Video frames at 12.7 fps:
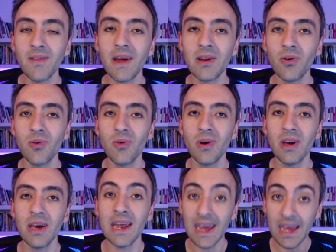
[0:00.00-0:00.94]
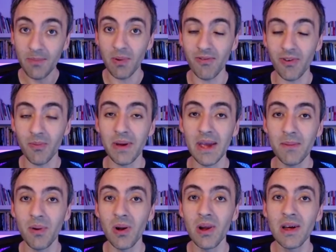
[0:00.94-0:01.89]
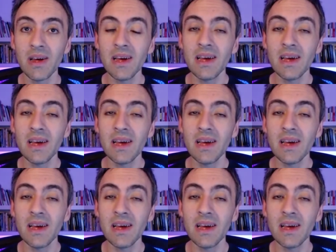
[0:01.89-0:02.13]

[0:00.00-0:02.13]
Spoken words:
that you enable for people.